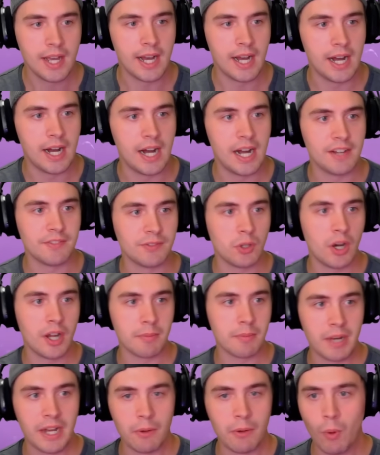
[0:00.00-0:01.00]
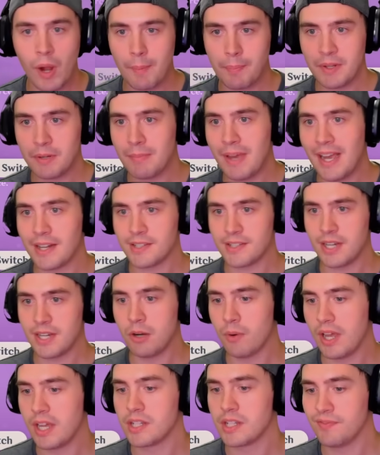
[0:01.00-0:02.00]
Uh, I've got my weapon maxed
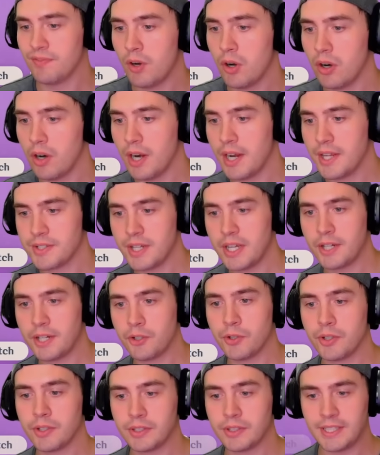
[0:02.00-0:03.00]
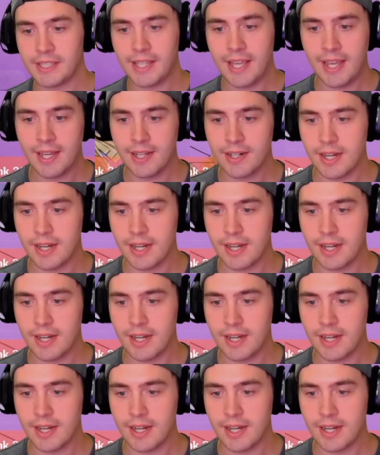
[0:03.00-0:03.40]
out as far as I currently can.